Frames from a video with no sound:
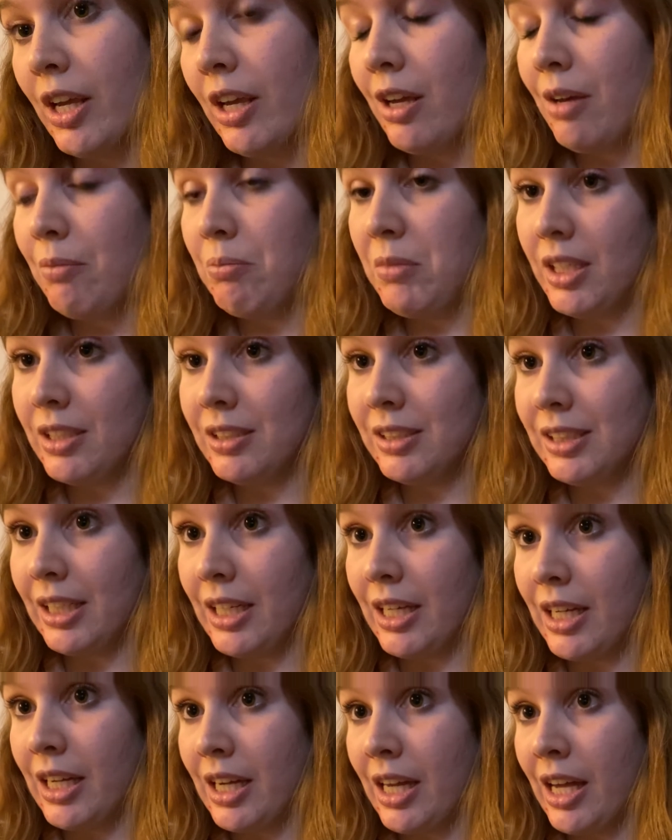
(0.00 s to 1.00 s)
me
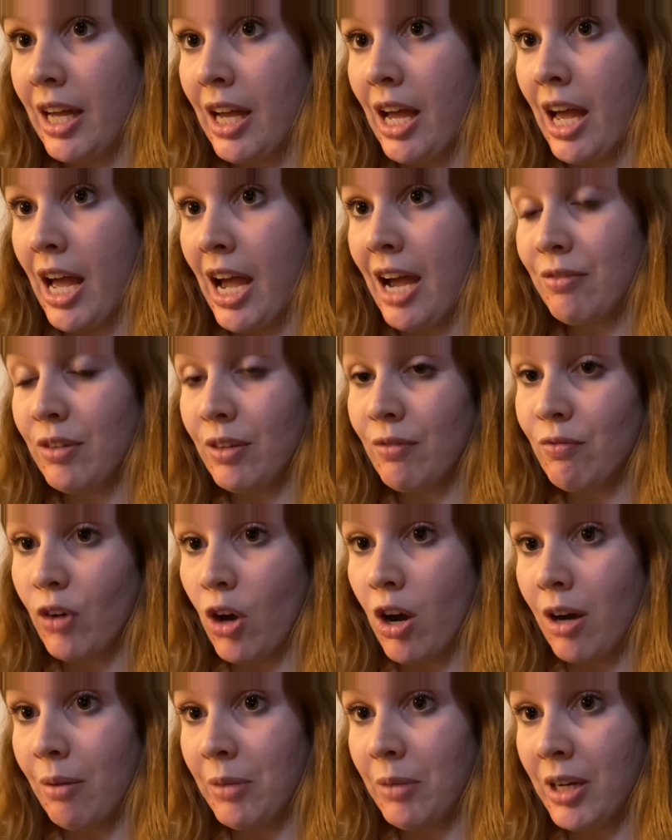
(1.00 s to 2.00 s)
into having
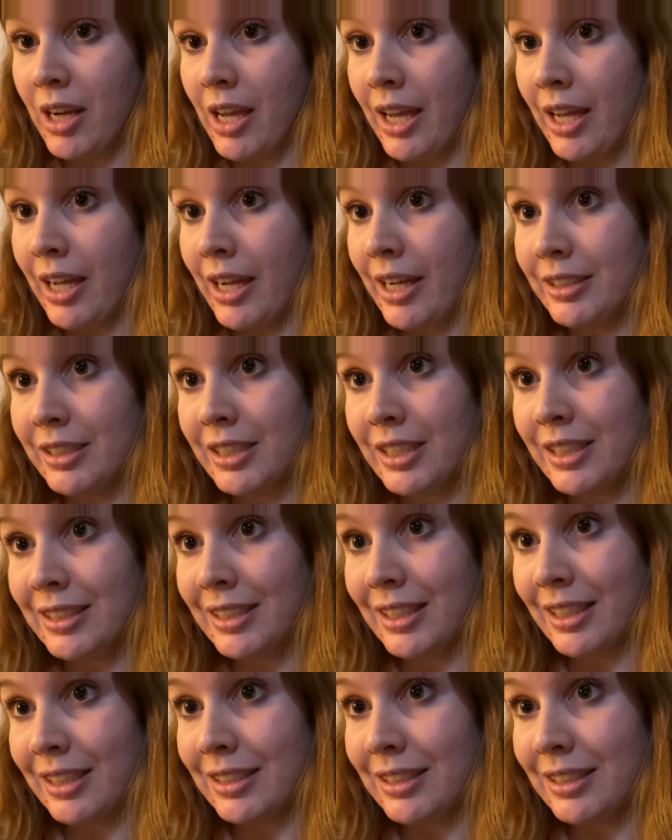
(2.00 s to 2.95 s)
vomiting and dizzy,